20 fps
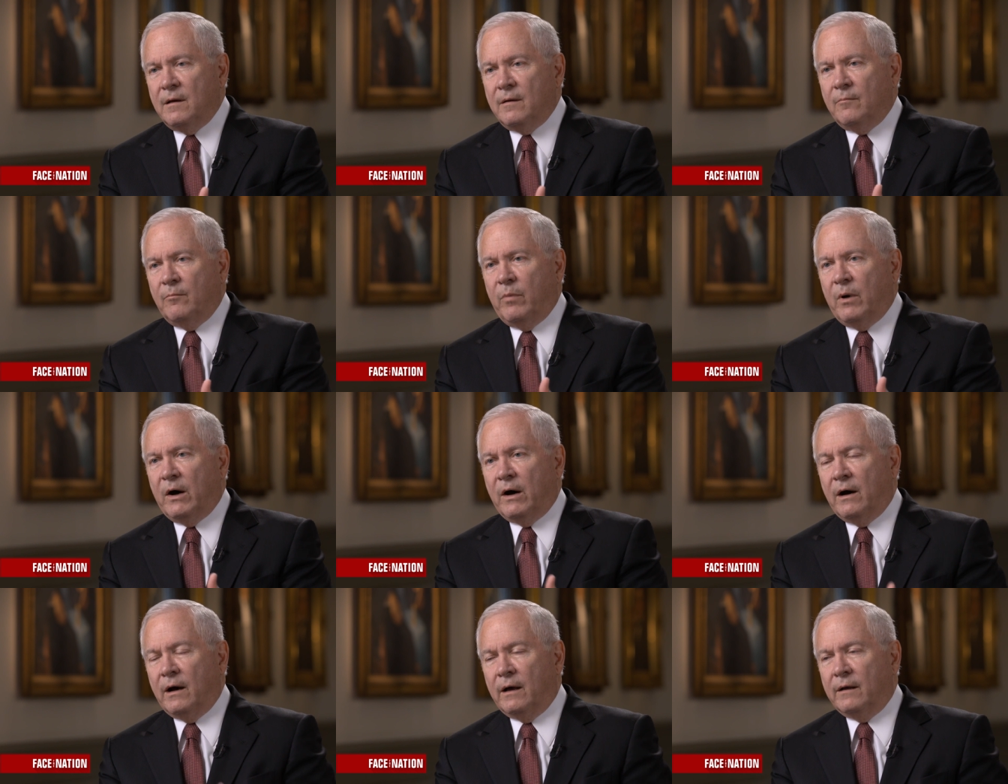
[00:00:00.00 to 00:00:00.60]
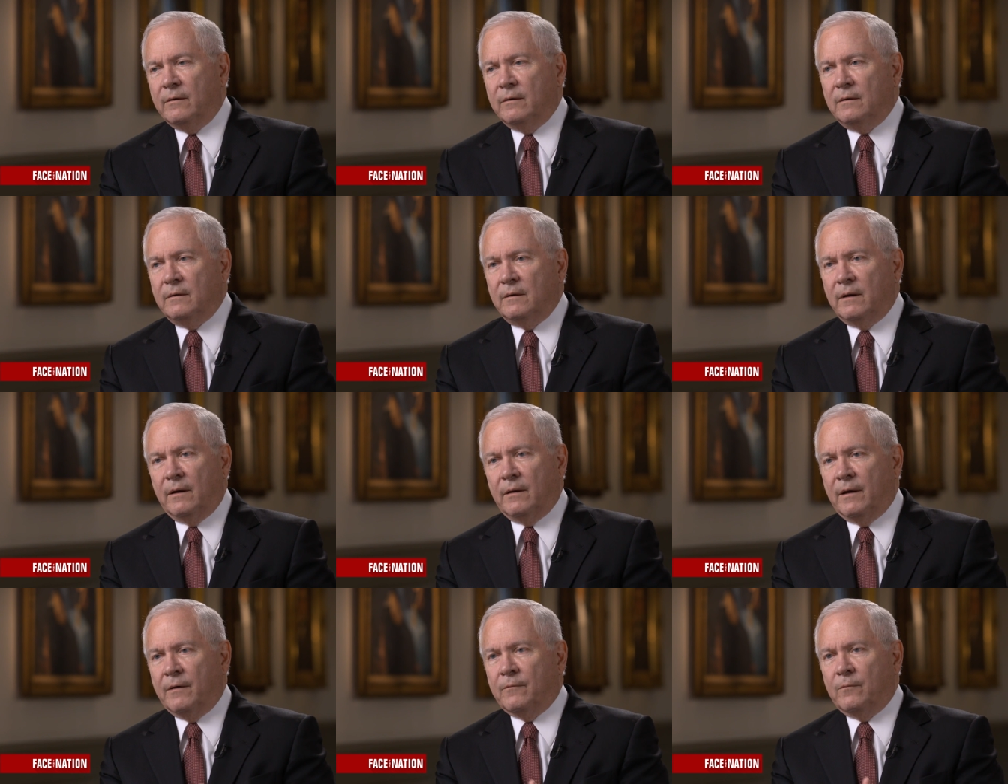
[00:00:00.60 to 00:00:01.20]
But
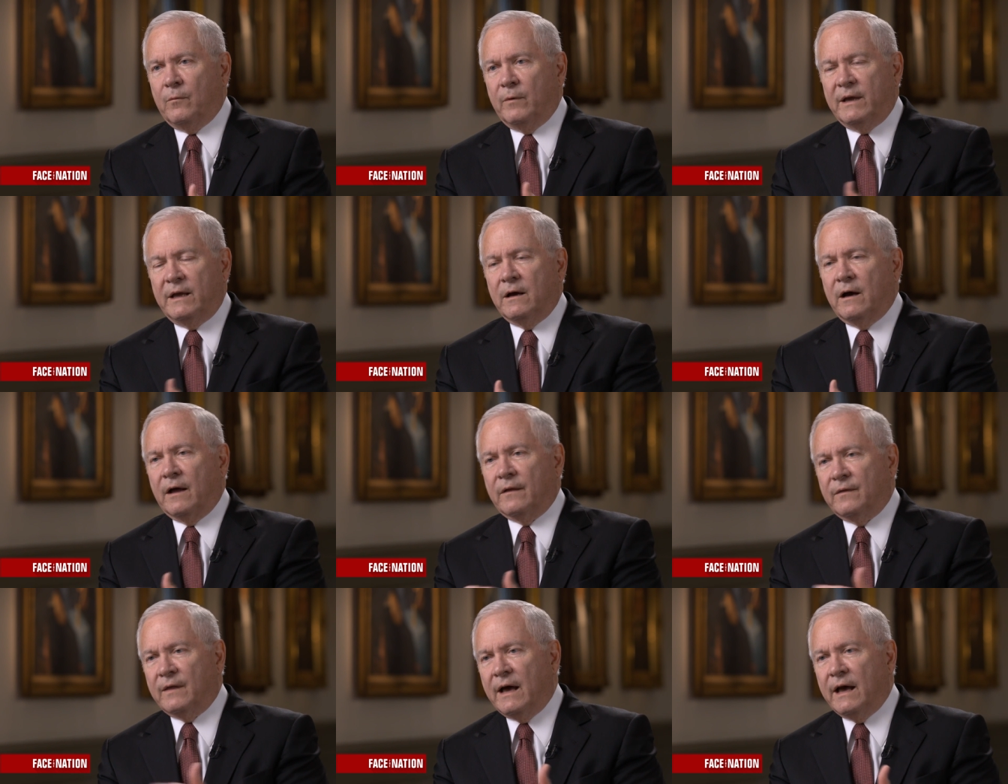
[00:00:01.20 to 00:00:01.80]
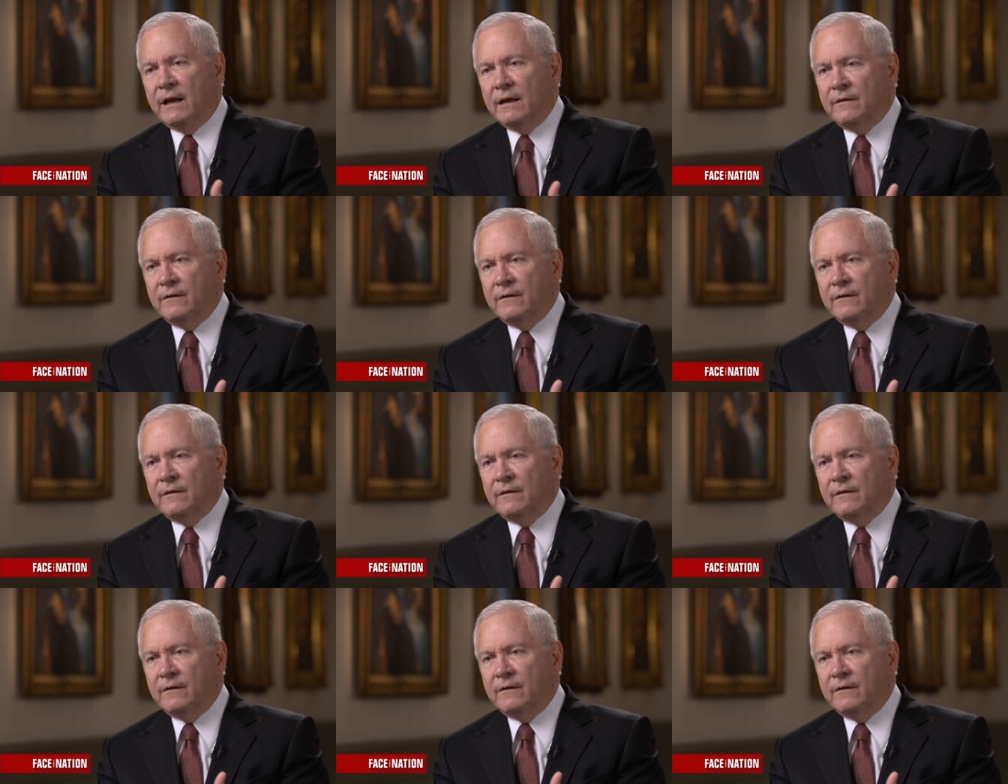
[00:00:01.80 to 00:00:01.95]
if we got that